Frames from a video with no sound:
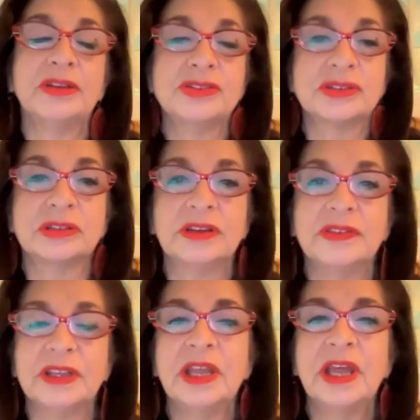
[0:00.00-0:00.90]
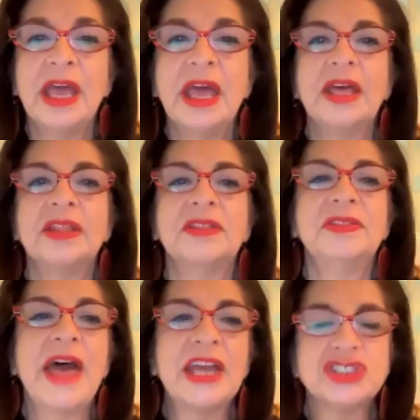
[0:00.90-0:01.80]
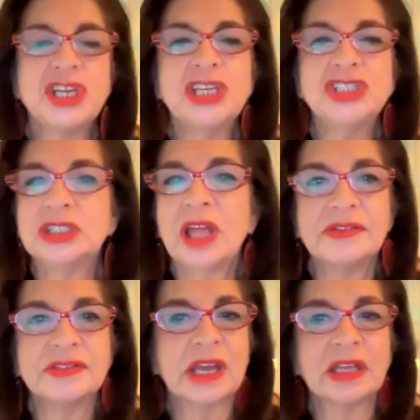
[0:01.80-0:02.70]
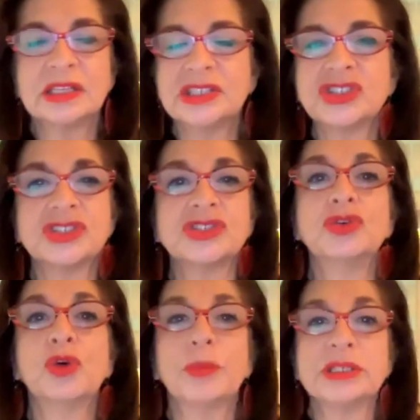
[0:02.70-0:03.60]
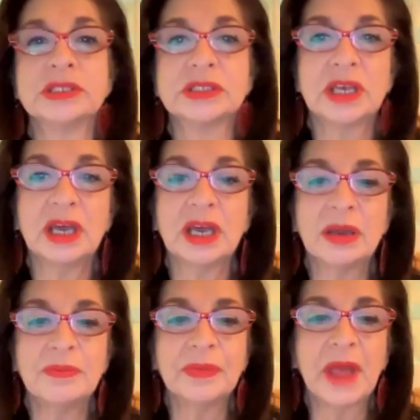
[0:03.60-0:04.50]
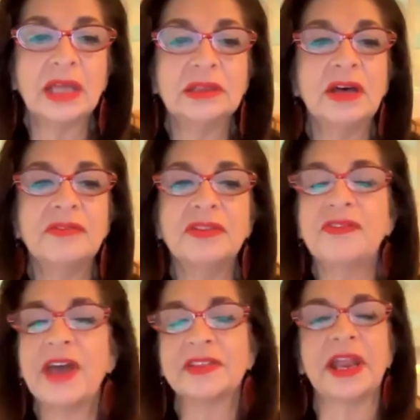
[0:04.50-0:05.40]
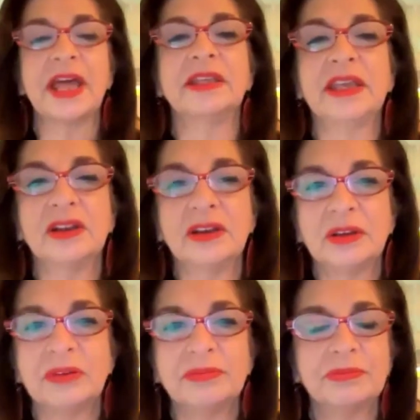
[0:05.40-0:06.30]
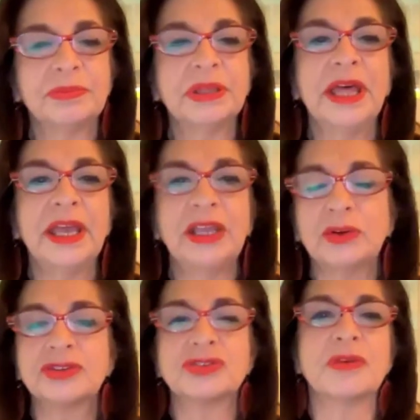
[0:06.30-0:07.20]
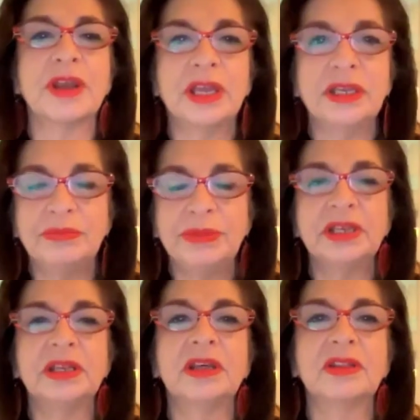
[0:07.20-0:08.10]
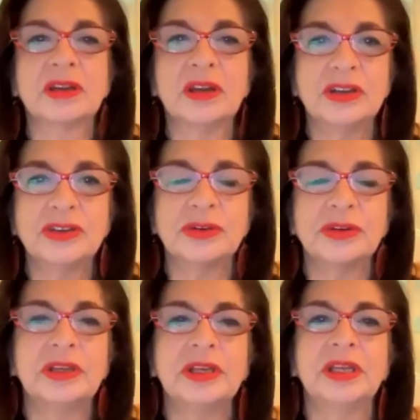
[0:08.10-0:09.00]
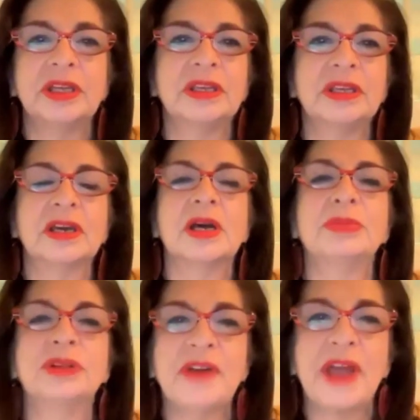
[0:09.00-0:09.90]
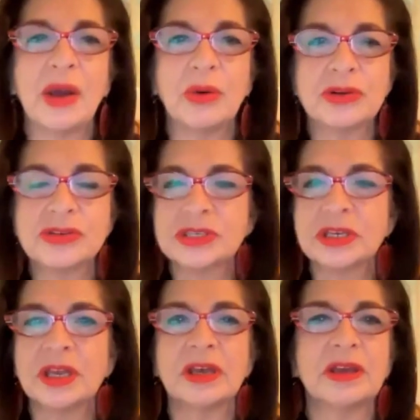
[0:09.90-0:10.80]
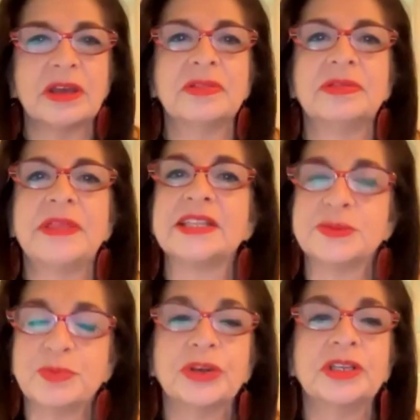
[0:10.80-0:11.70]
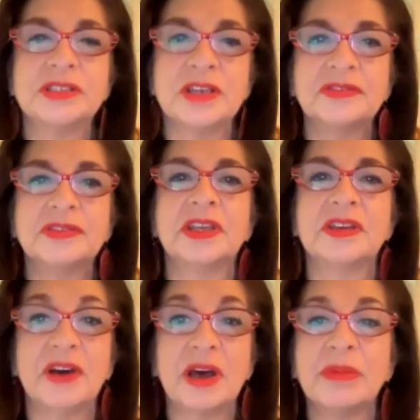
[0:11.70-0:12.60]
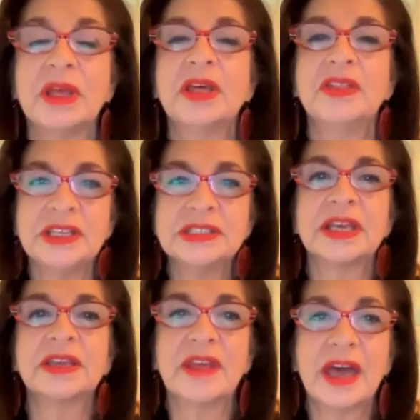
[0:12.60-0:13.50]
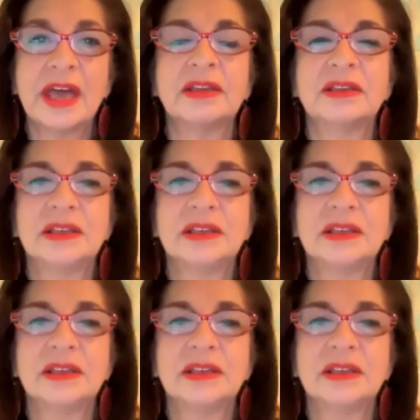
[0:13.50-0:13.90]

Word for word: I used to live in. That change in lifestyle is just enormous. Um, I love the fact that I can get on a plane or a train and be in another country in a couple of hours. Uh, that's pretty tough to give up, things like that.